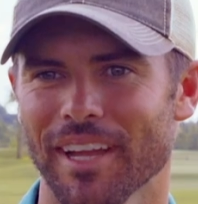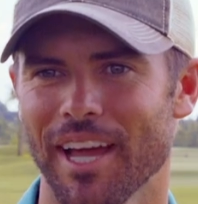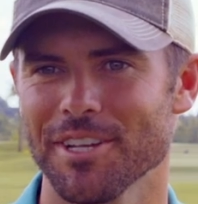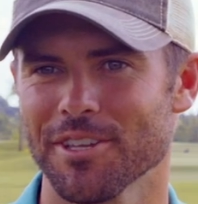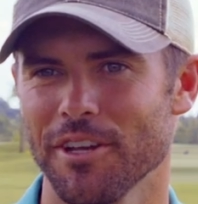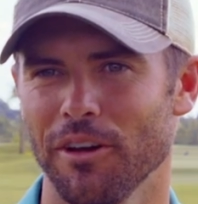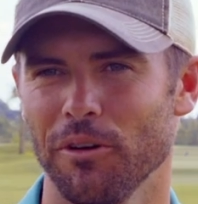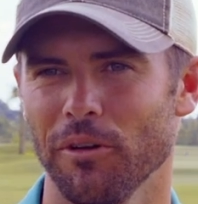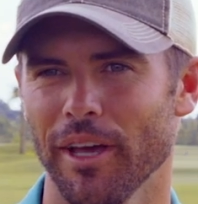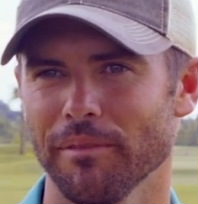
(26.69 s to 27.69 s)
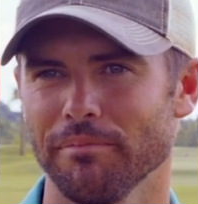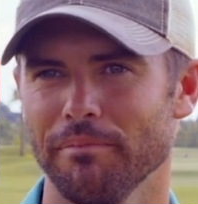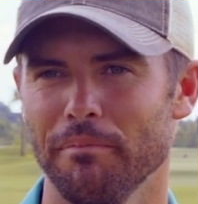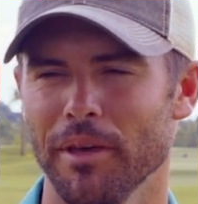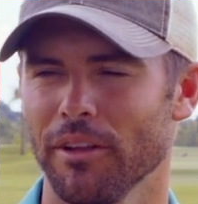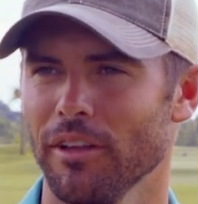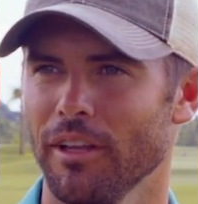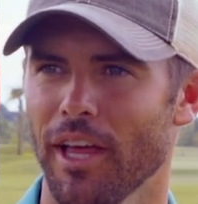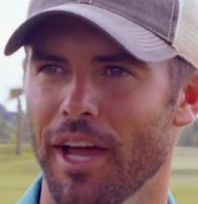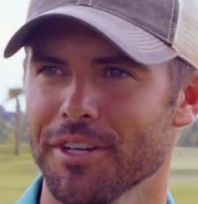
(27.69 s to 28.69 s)
I just know like middle
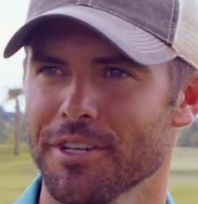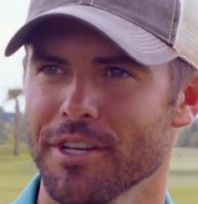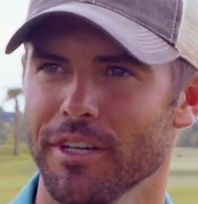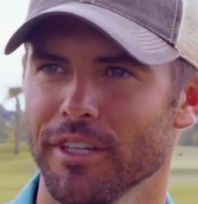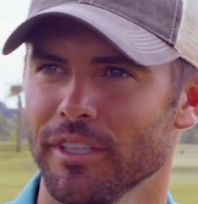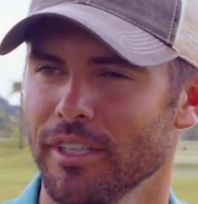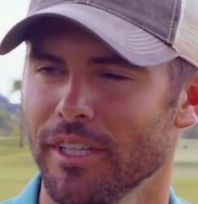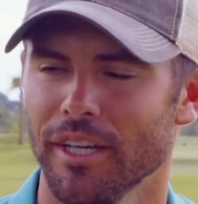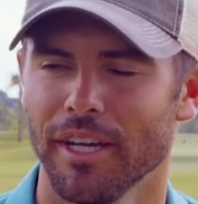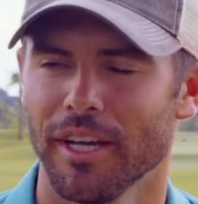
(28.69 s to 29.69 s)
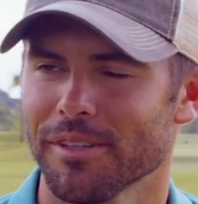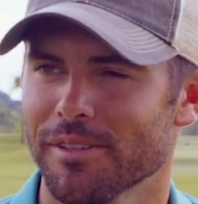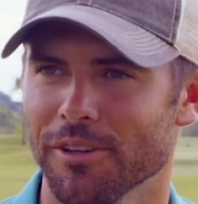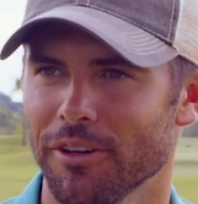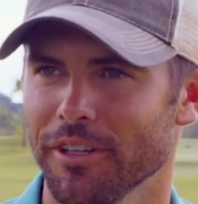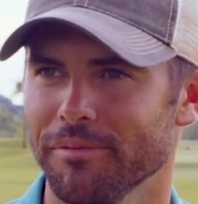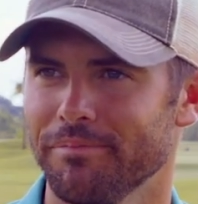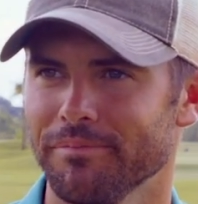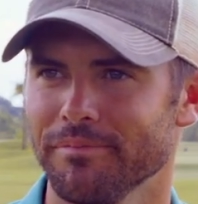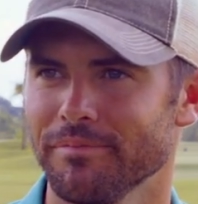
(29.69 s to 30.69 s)
of last year, started
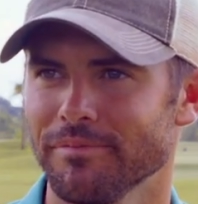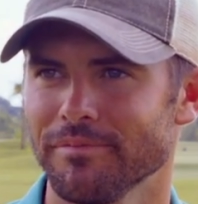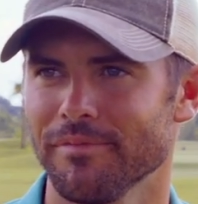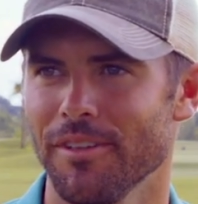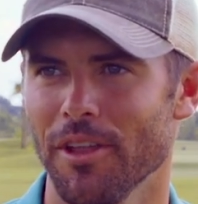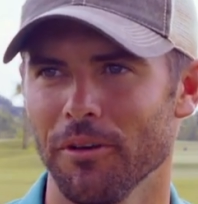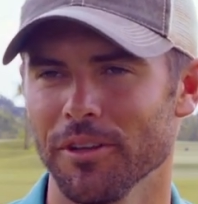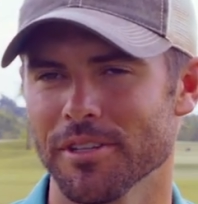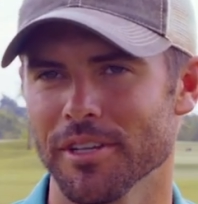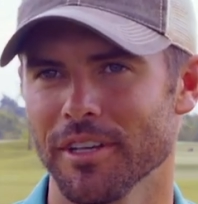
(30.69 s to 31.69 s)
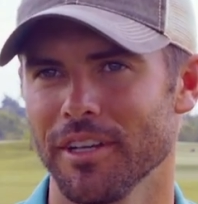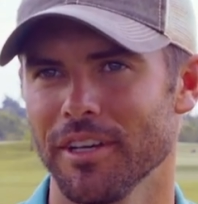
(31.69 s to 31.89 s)
noticing